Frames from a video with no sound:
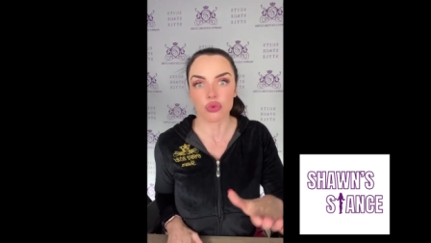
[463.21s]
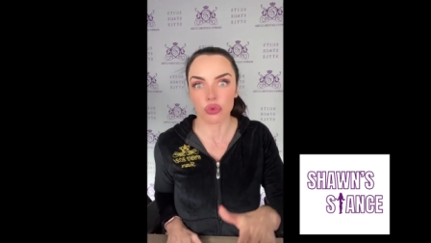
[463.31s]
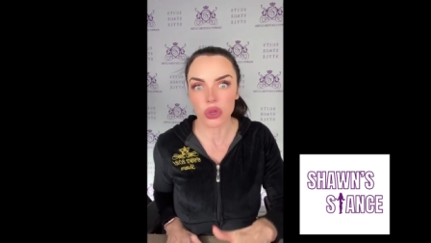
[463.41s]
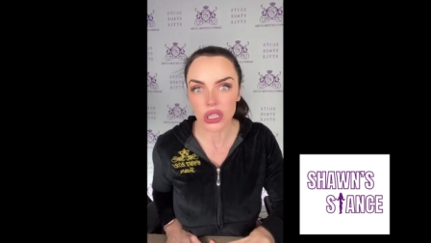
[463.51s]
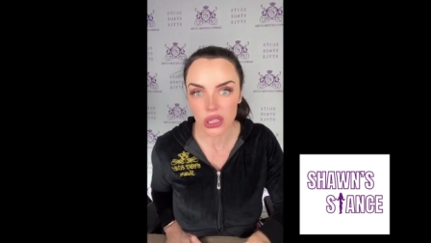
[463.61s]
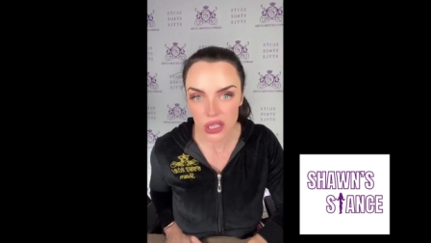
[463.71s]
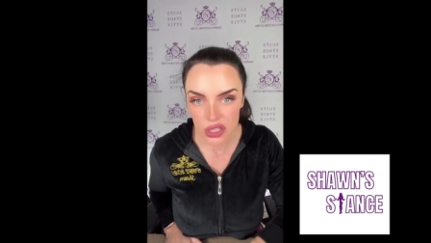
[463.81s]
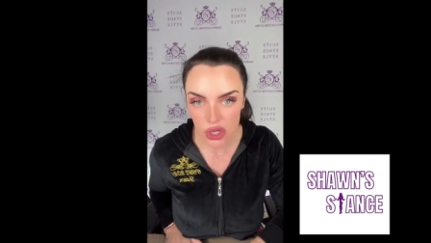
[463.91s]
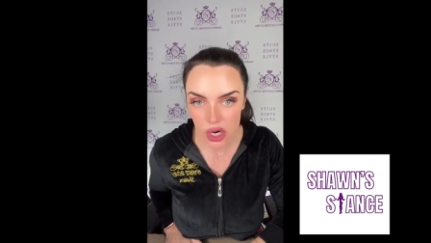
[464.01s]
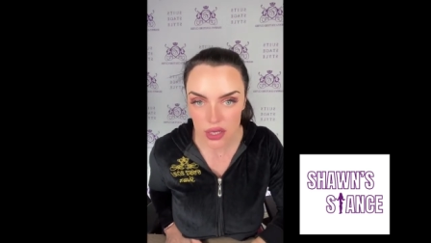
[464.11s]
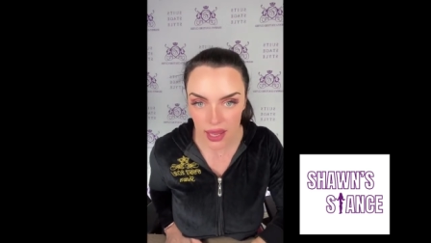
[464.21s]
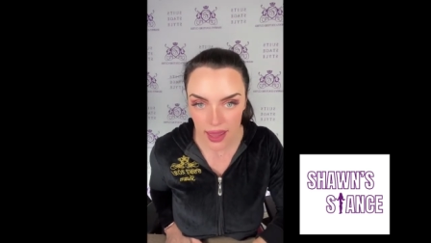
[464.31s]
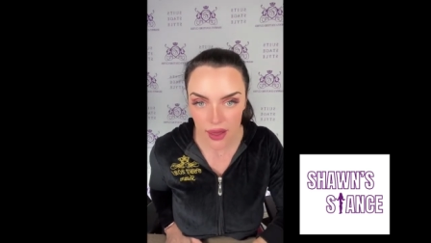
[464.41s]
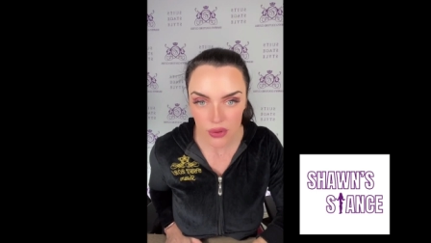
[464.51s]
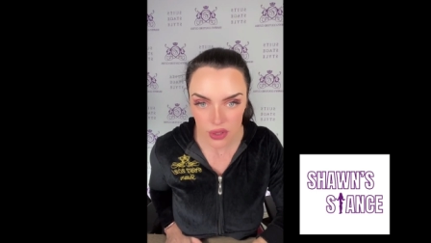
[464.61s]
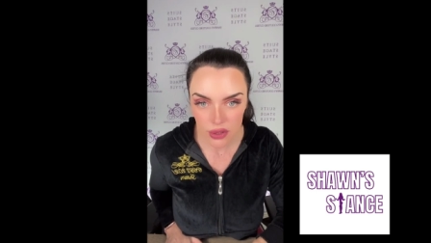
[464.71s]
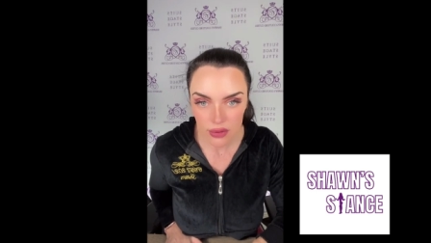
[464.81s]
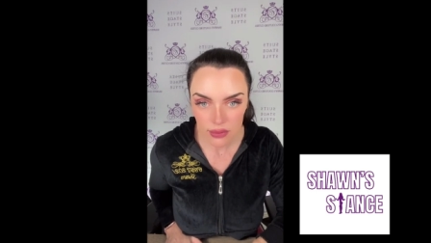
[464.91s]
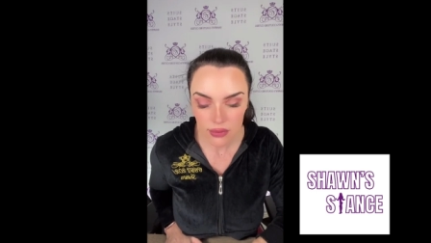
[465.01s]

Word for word: really start to count,